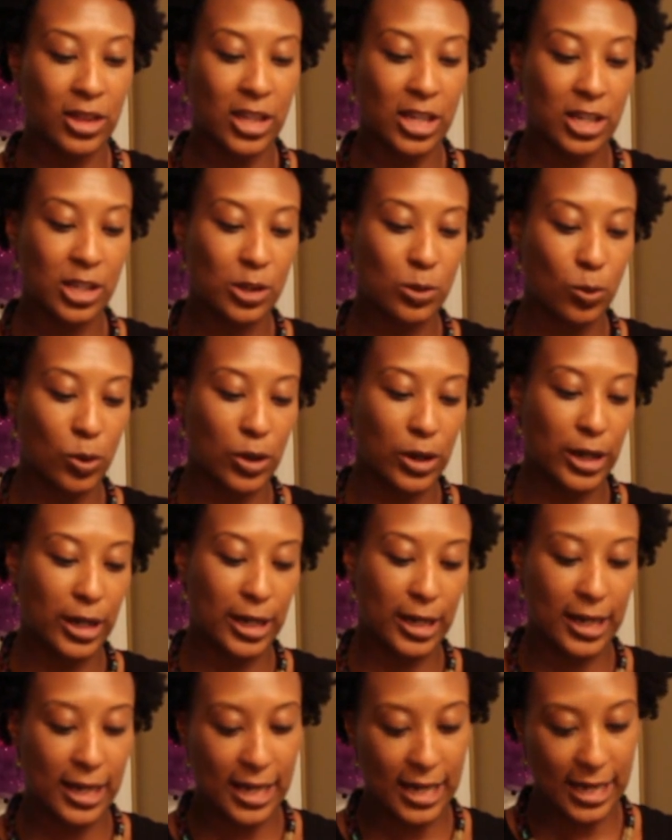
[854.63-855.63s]
This
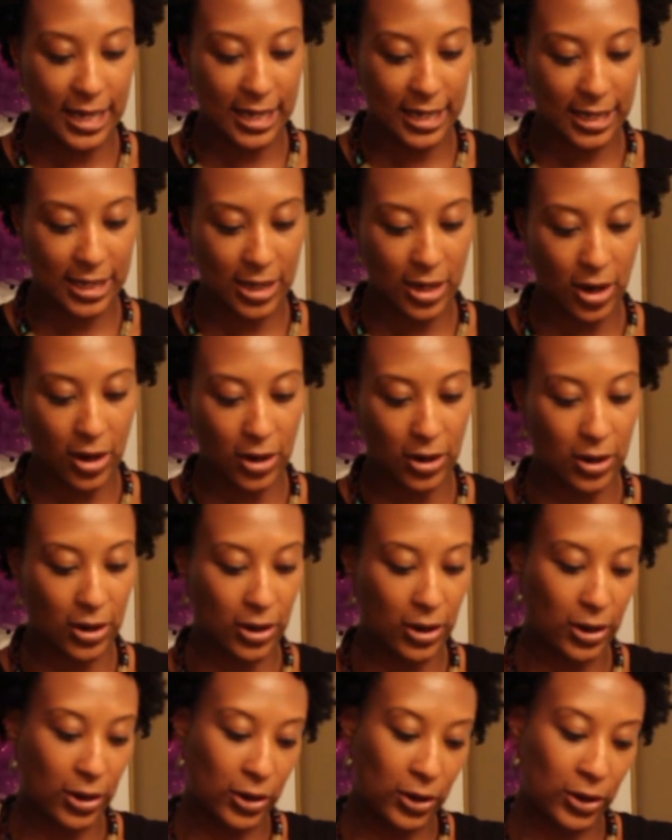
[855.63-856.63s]
one is
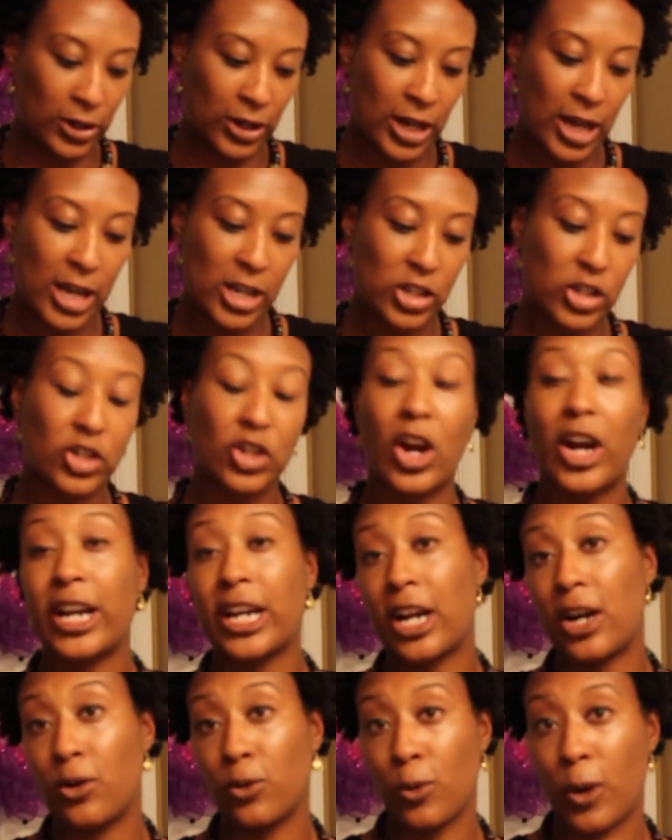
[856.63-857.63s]
called
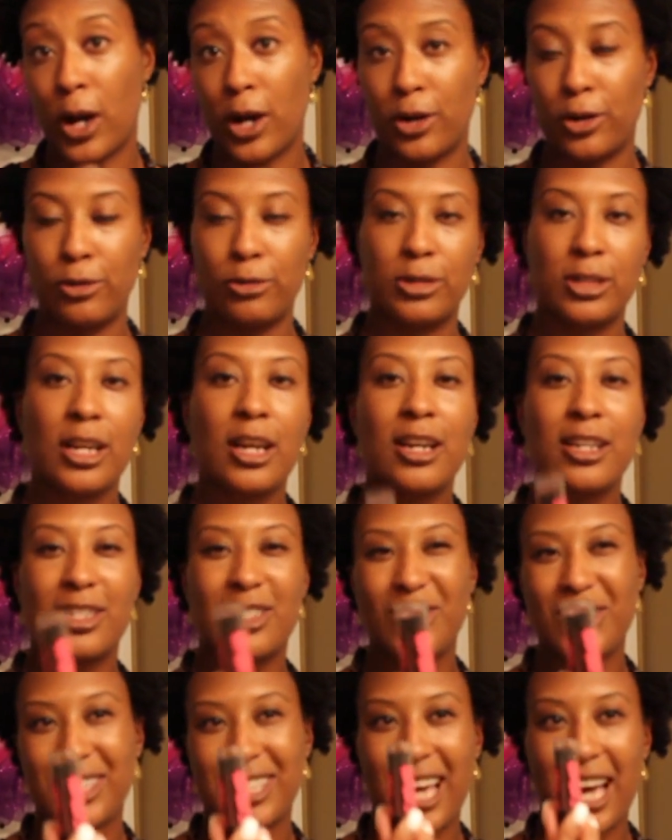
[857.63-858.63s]
Strike a Rose,
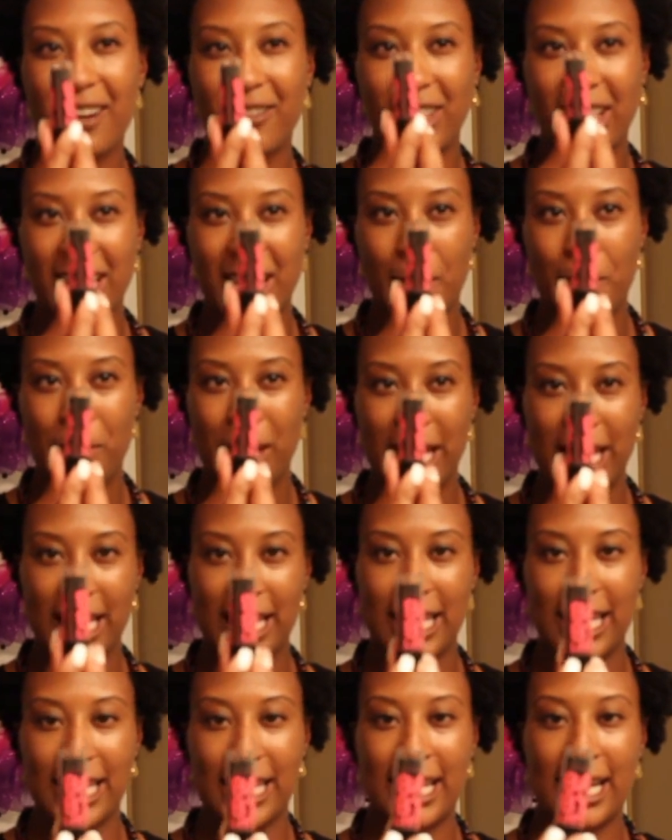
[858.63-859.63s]
so it's kind of like a
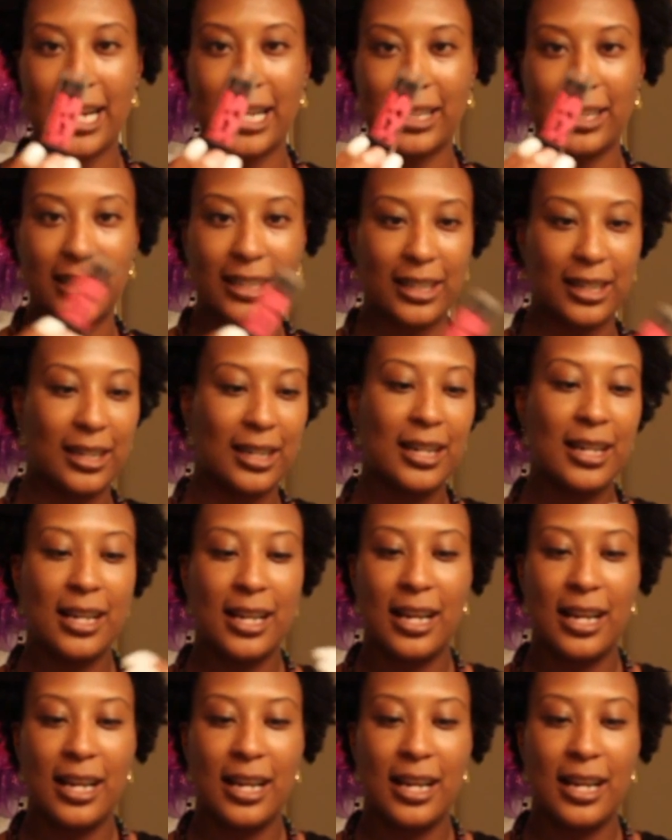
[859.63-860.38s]
pinky color.